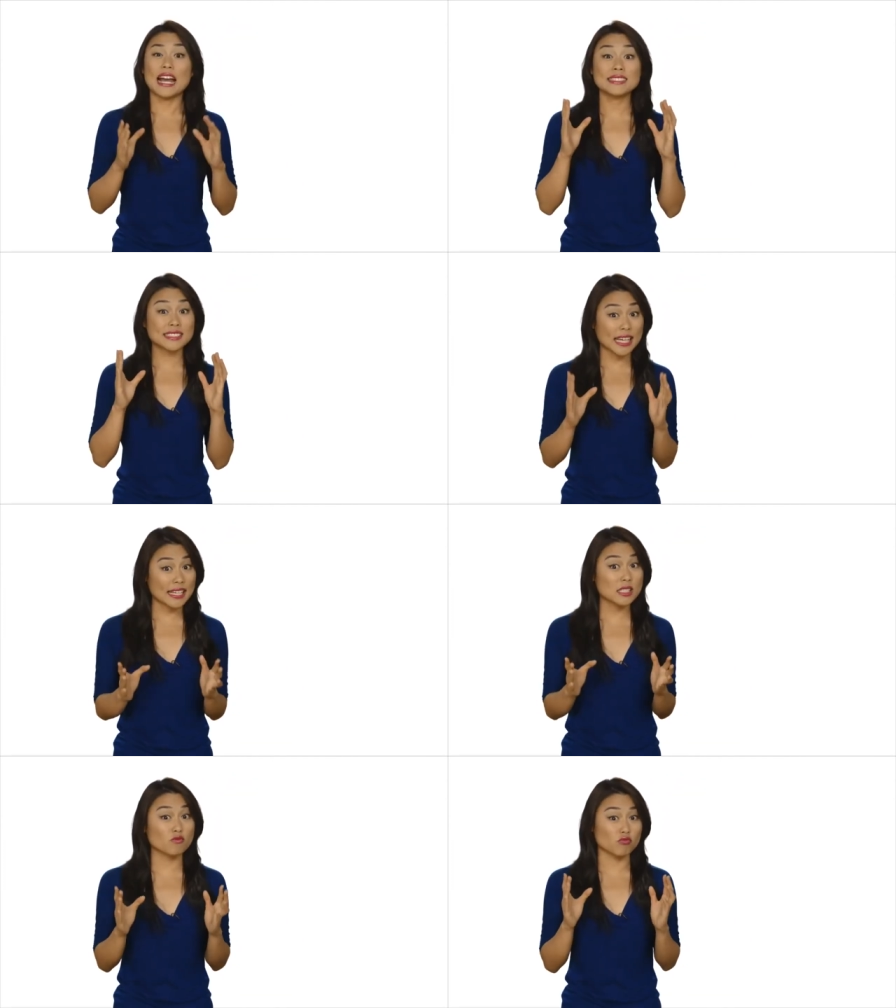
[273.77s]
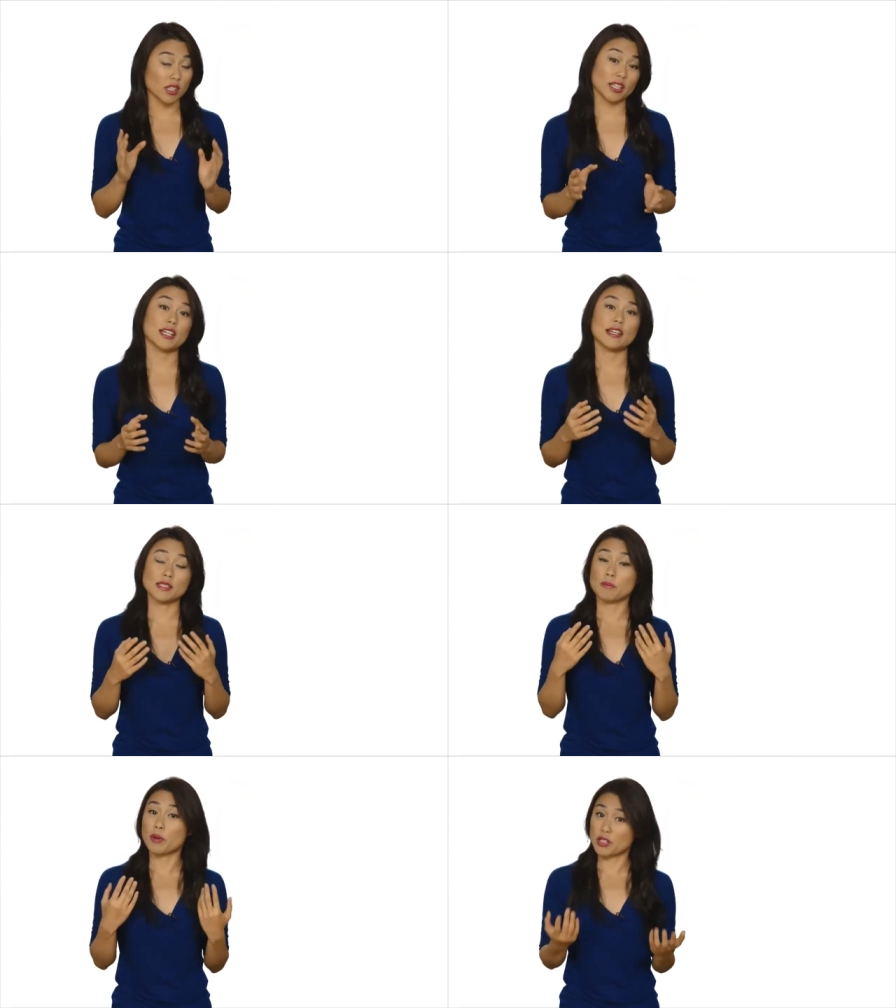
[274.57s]
And taste really
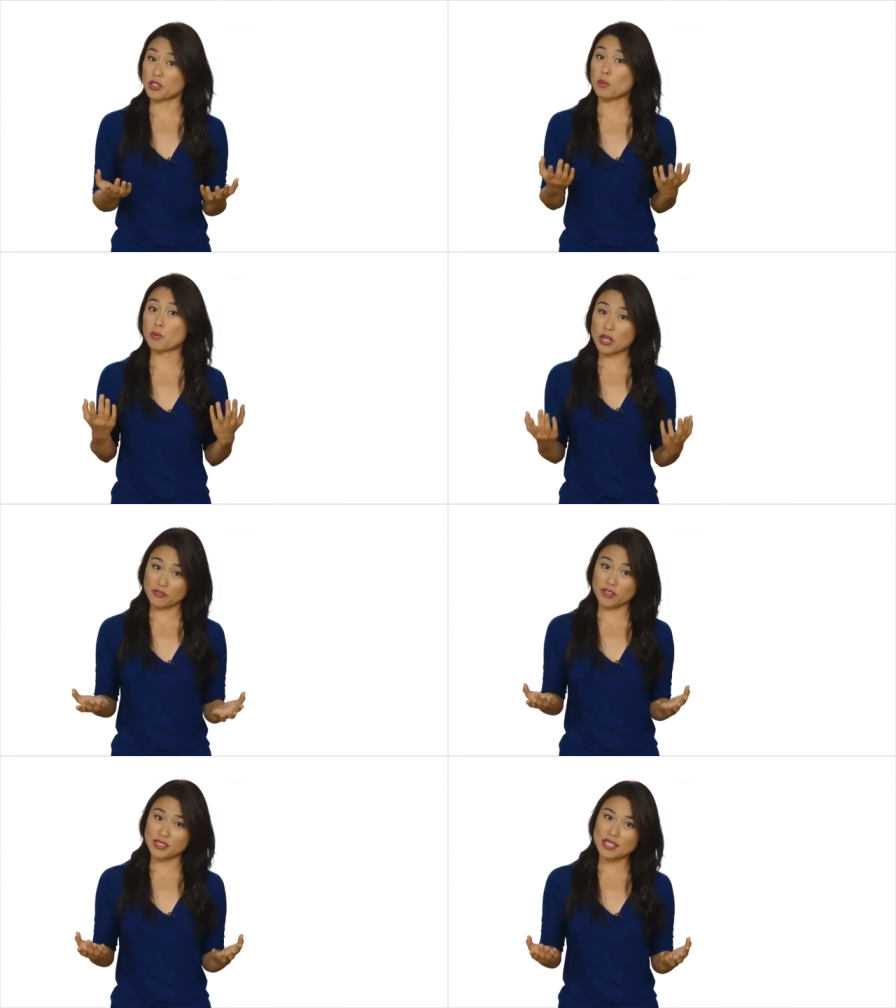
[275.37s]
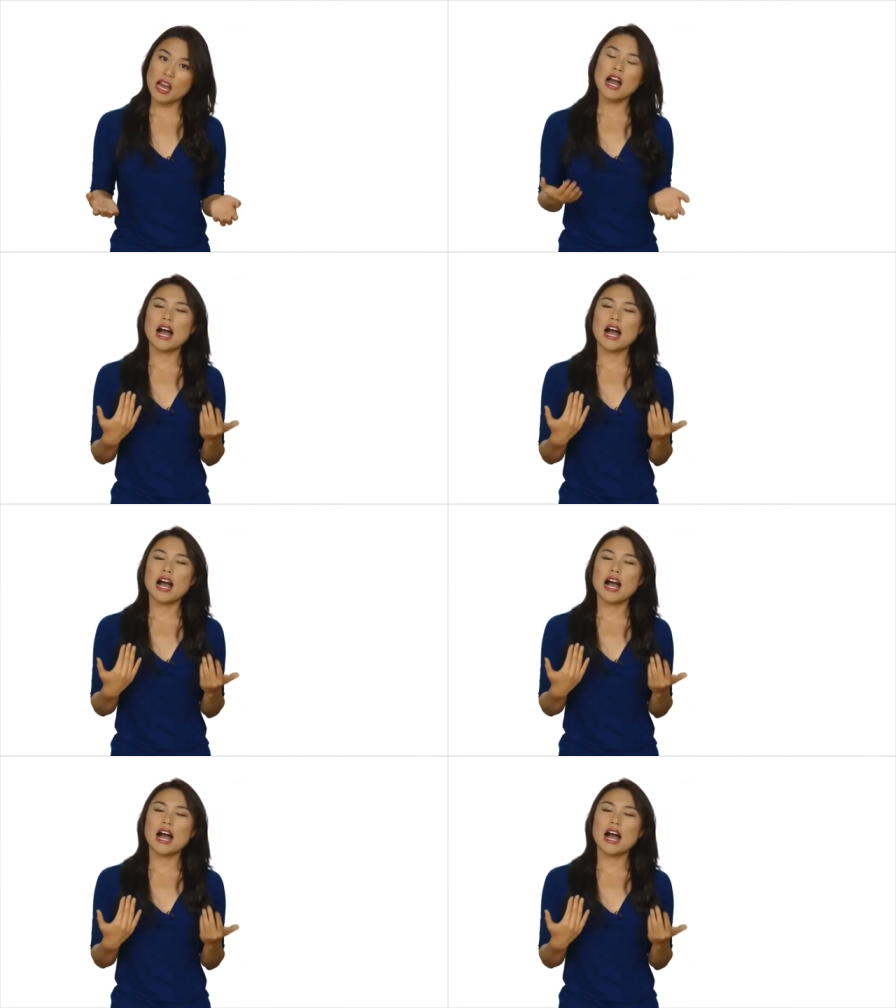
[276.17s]
is a personal preference.